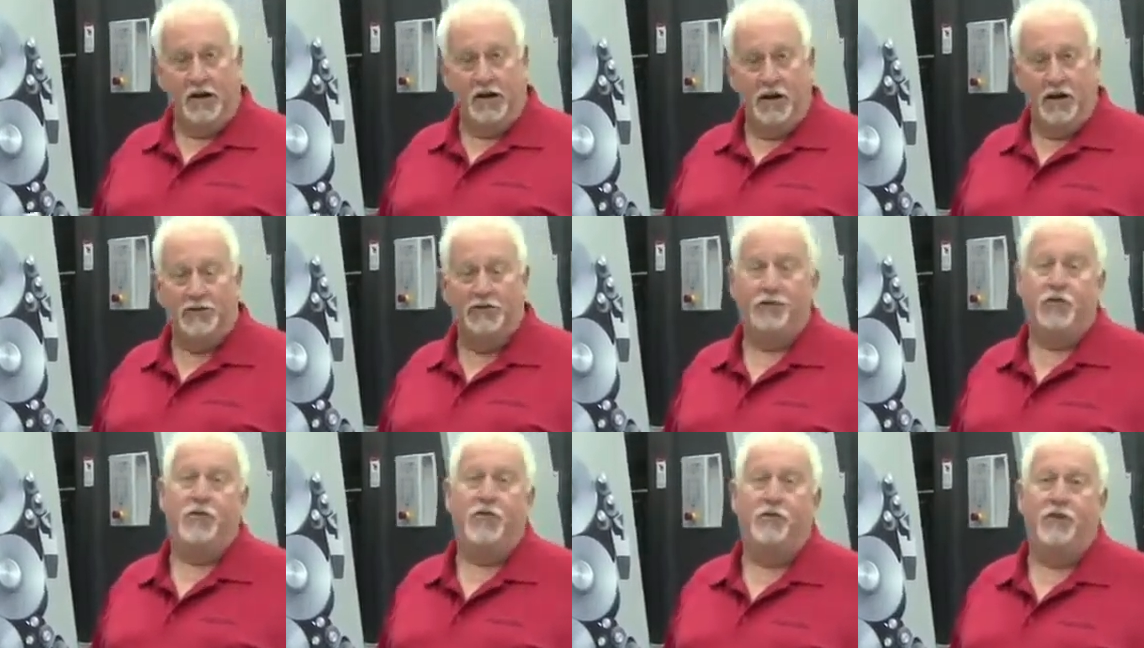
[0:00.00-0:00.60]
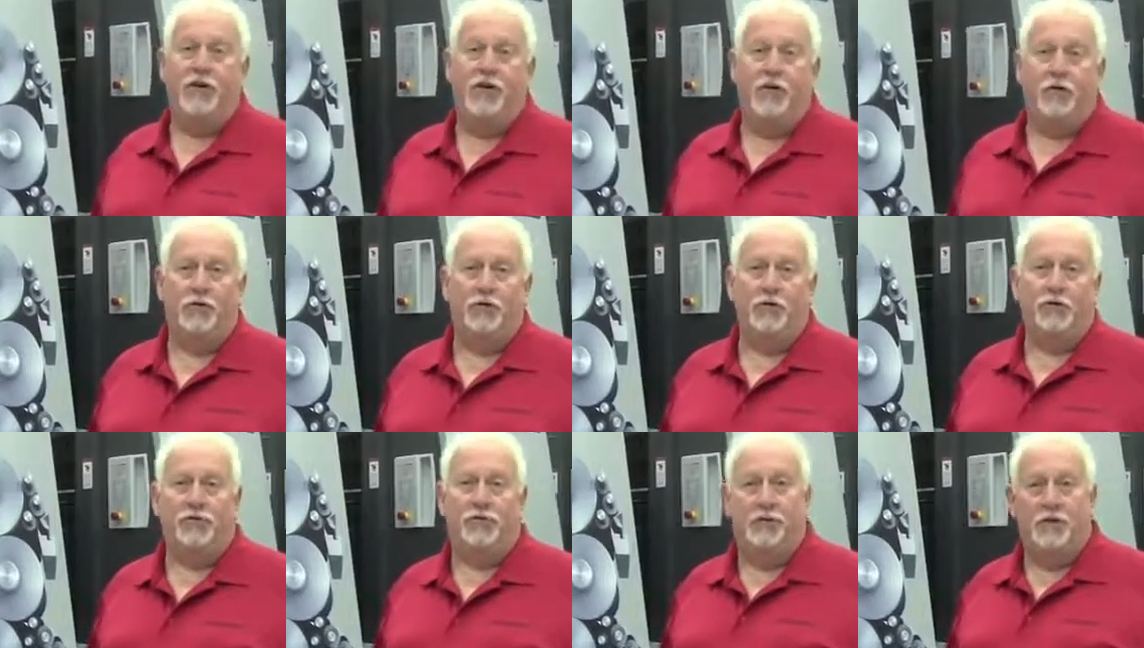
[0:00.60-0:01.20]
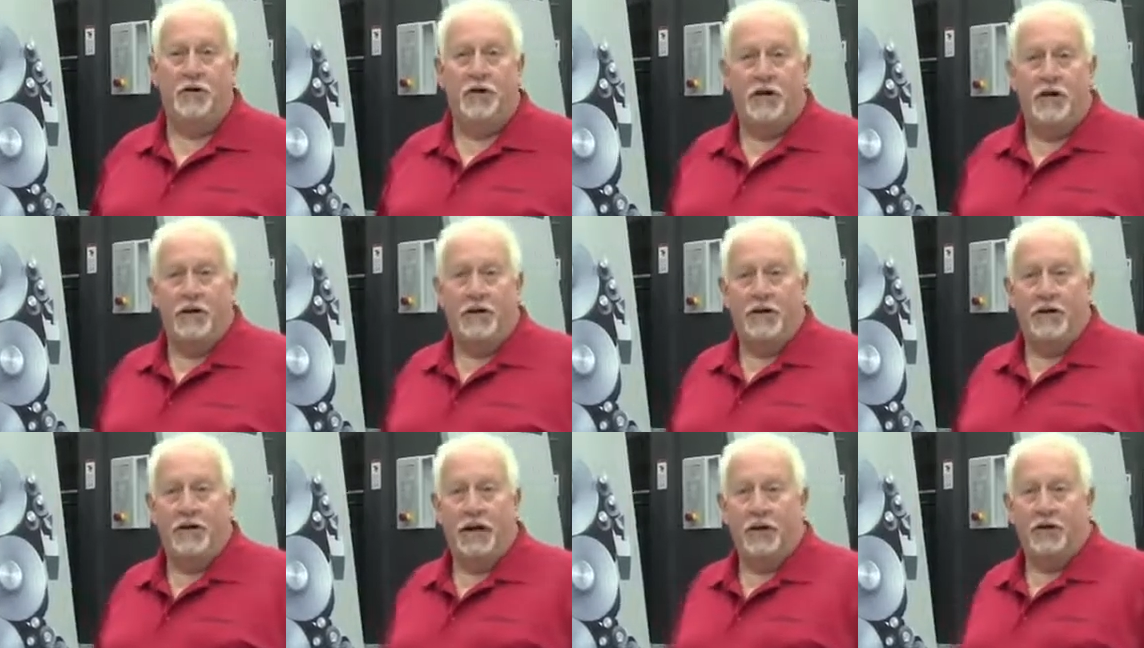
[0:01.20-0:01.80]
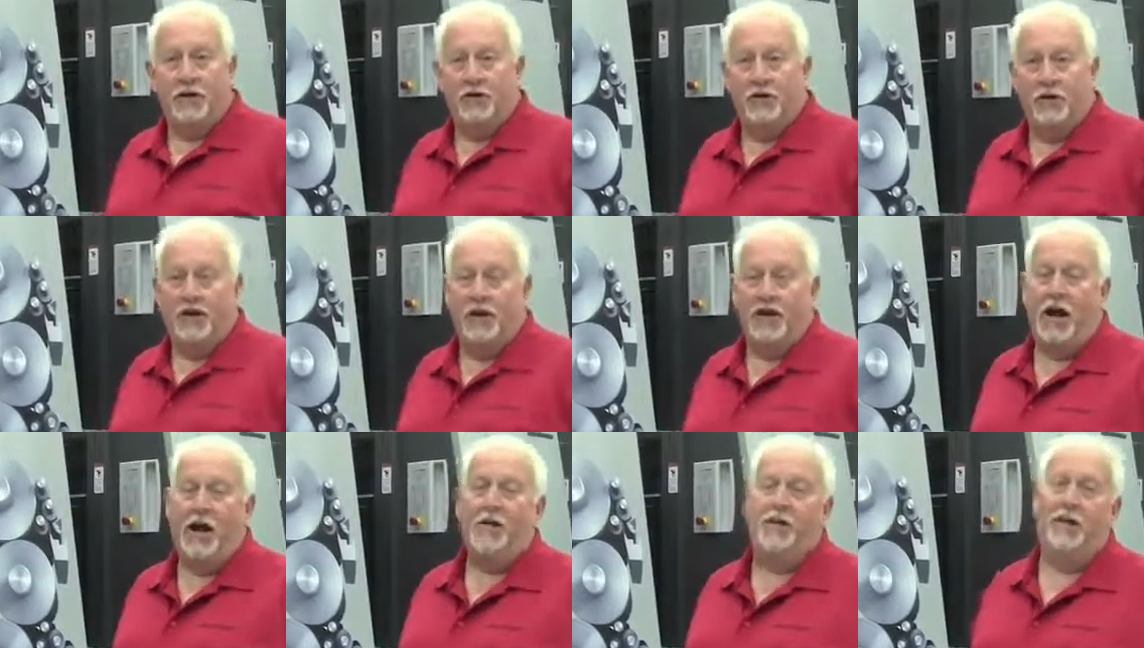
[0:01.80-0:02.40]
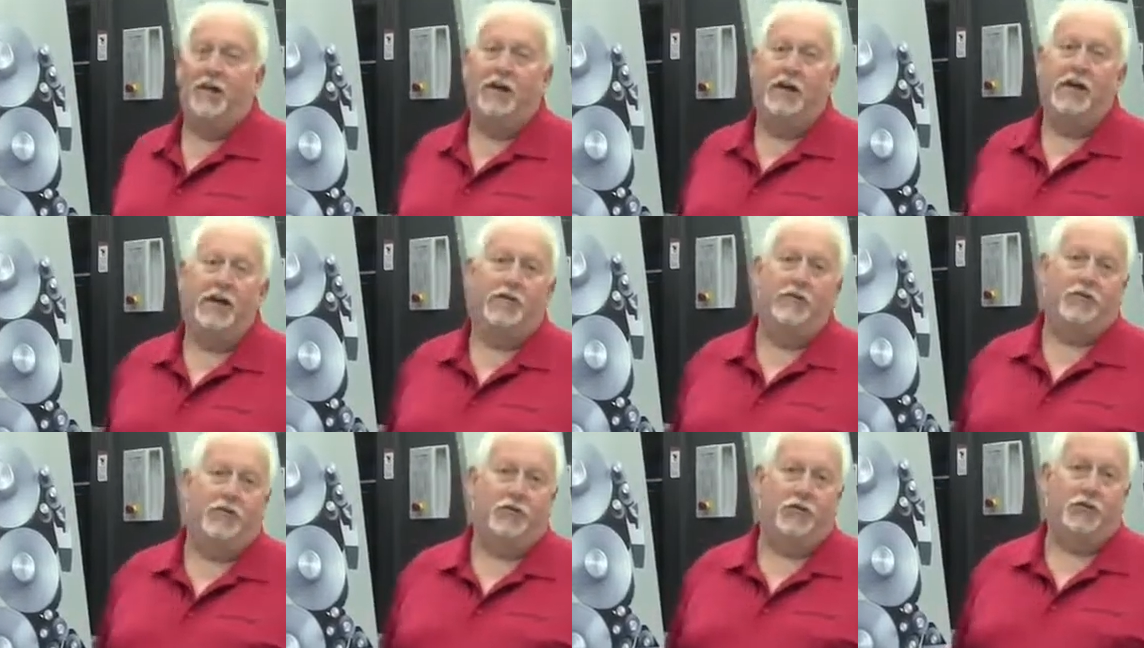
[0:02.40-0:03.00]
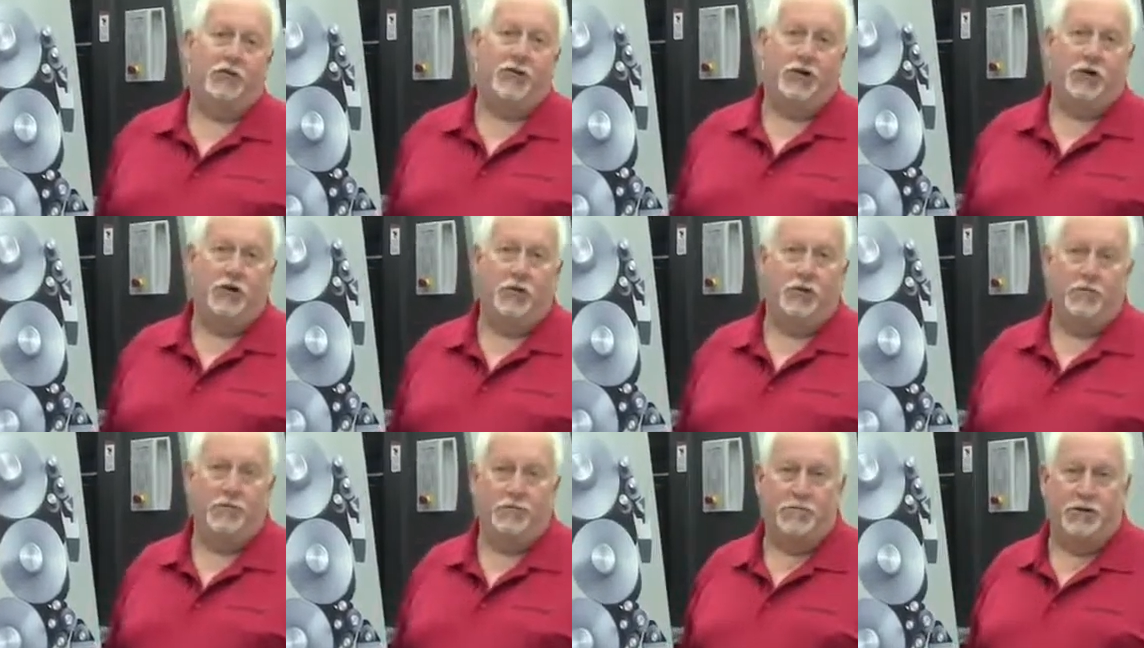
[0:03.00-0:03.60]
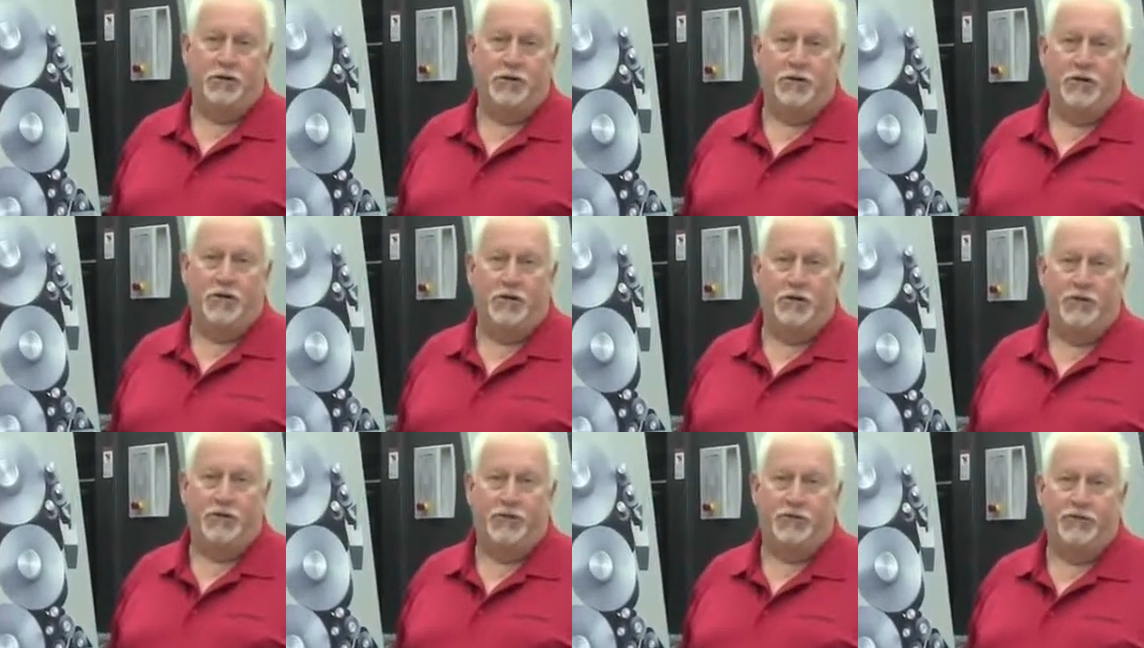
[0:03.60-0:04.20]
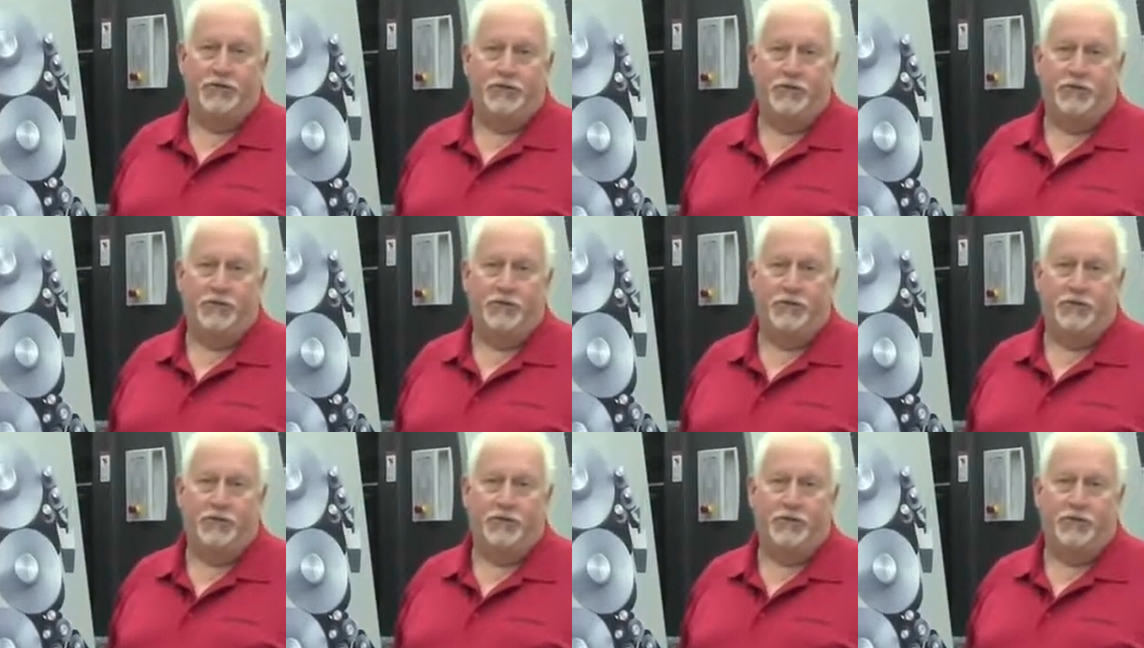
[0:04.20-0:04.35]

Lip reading: electrical fields that you're going to calculate for certain materials.